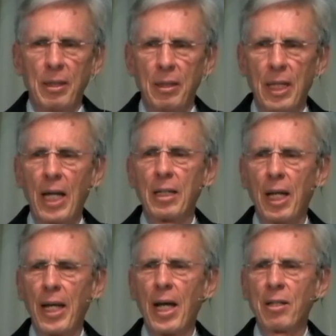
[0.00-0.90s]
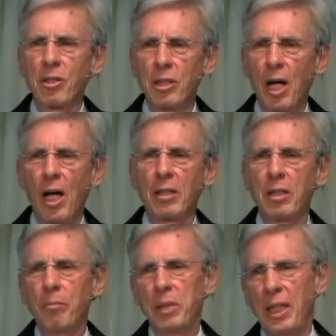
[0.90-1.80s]
that let us not
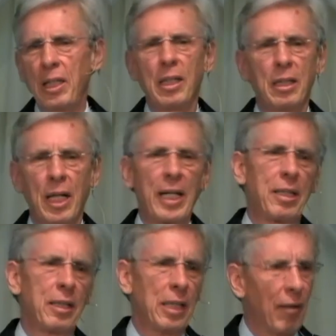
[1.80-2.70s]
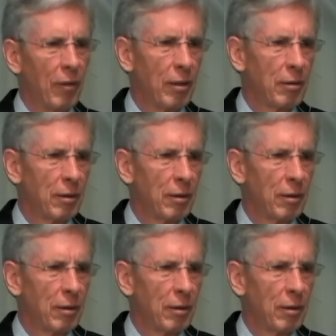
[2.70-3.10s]
be like the devil.